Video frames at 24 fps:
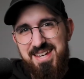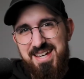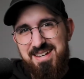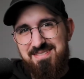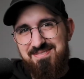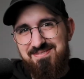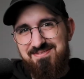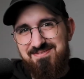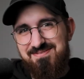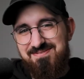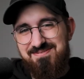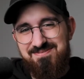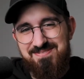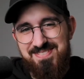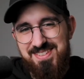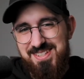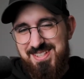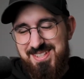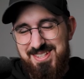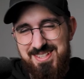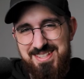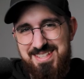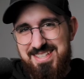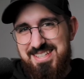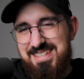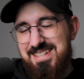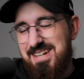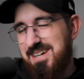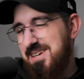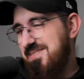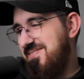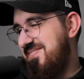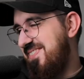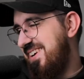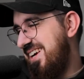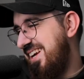I should
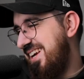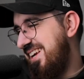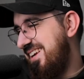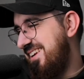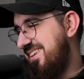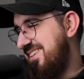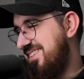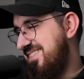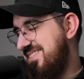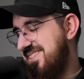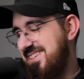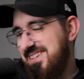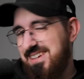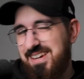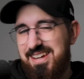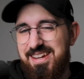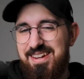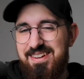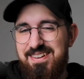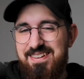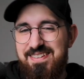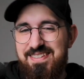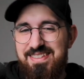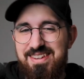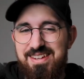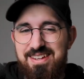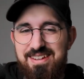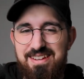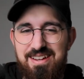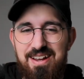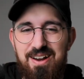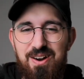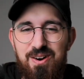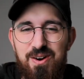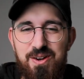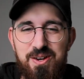start by turning on
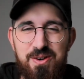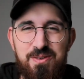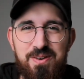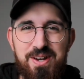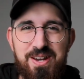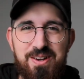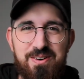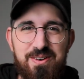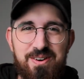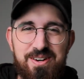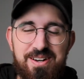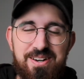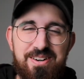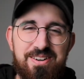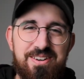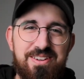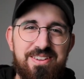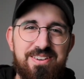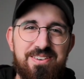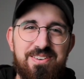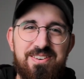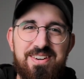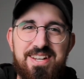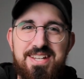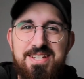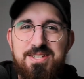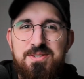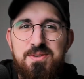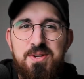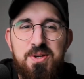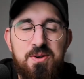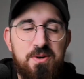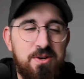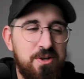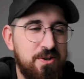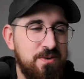the audio recorder, otherwise
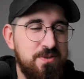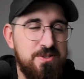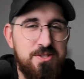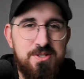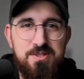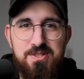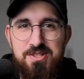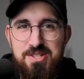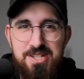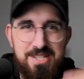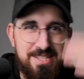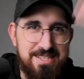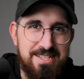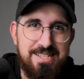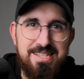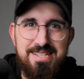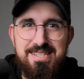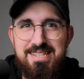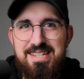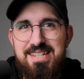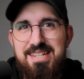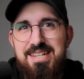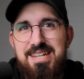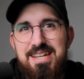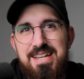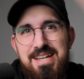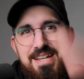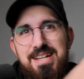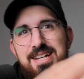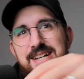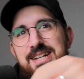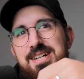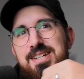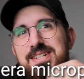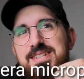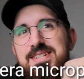you are going to just listen
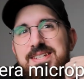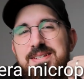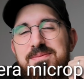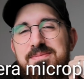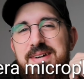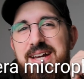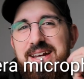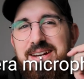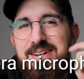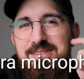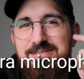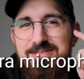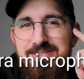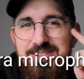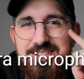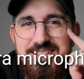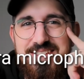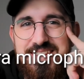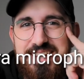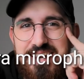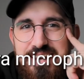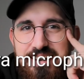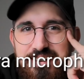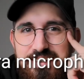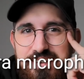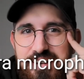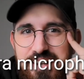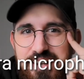to the microphone sound,